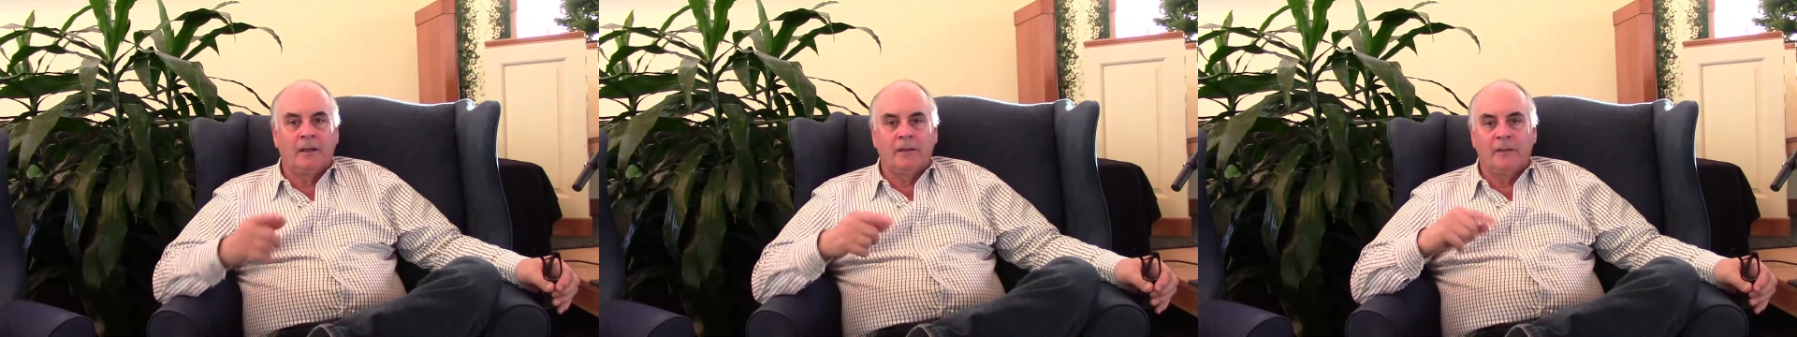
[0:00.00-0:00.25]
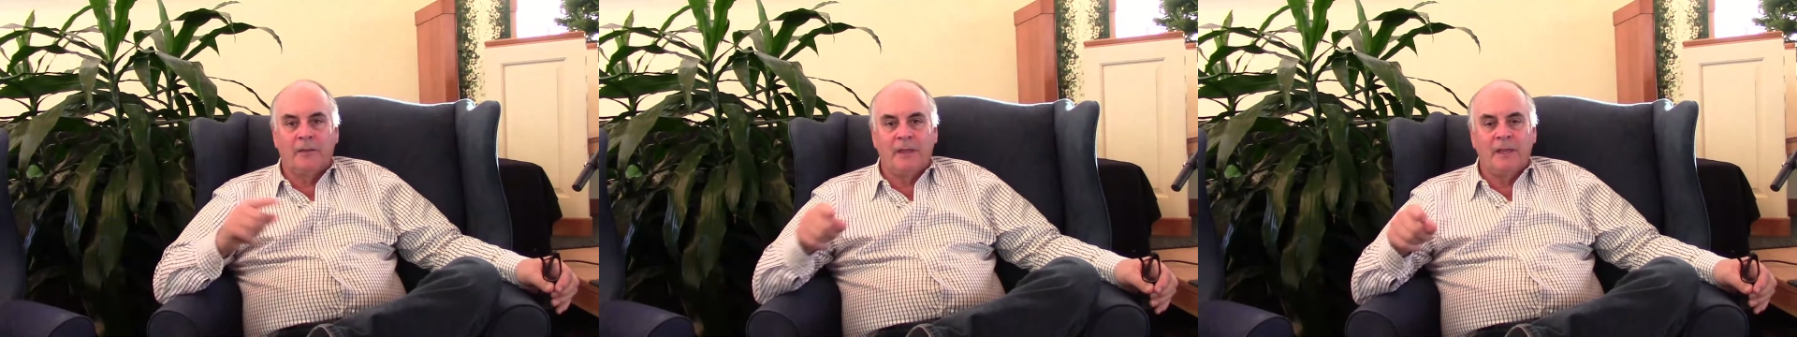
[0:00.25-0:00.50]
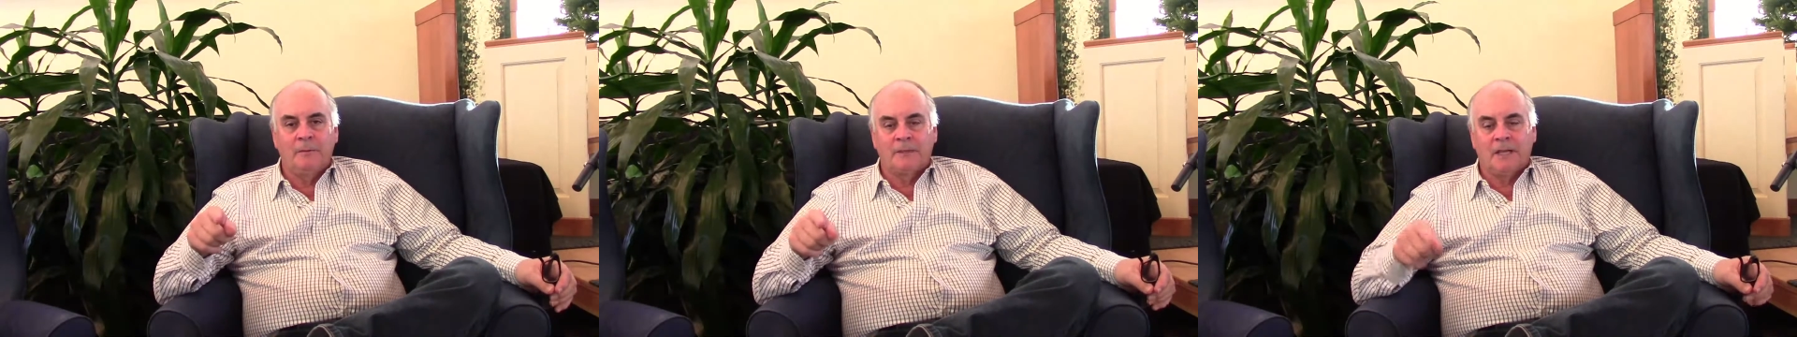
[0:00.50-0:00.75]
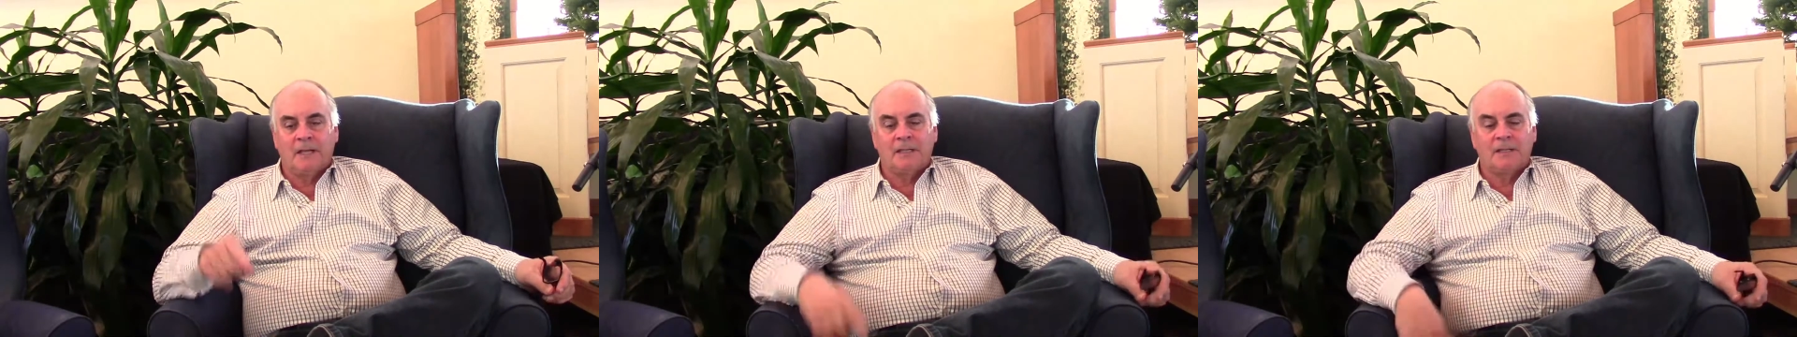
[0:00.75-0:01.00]
on the
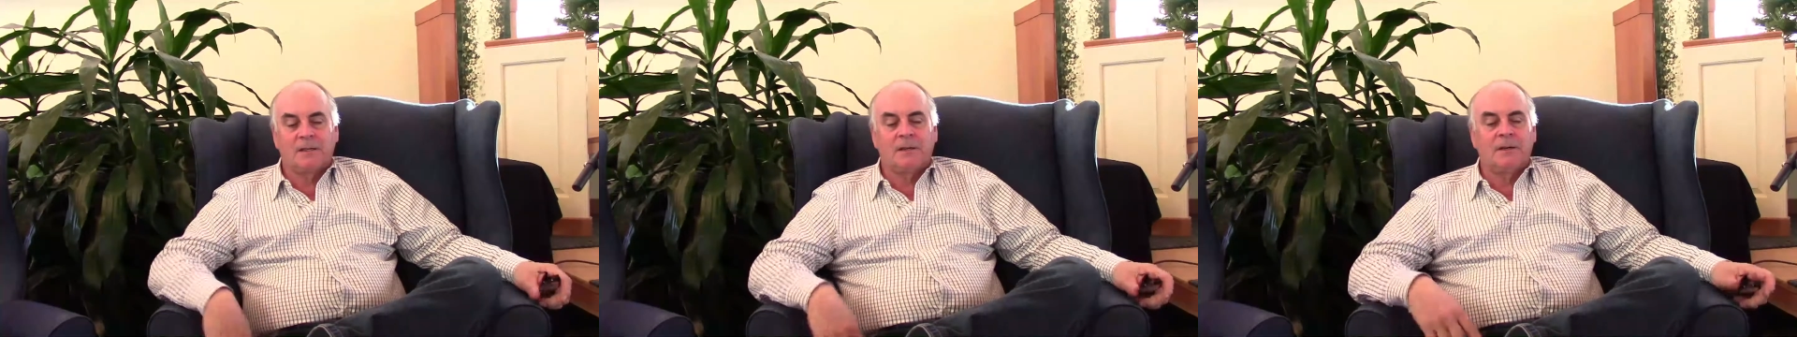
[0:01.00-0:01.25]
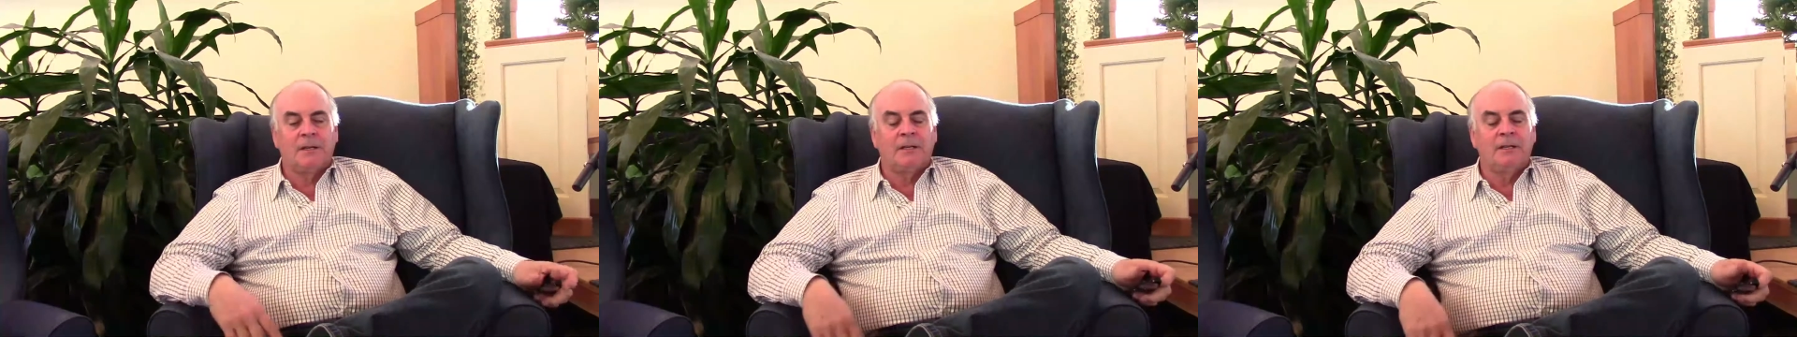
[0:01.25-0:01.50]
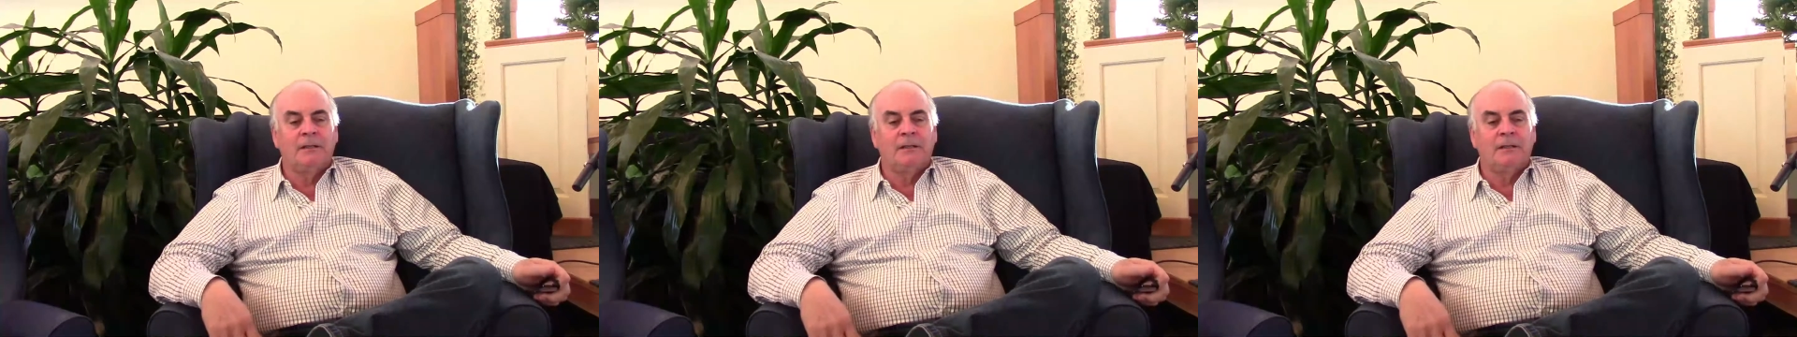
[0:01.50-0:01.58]
themes I started,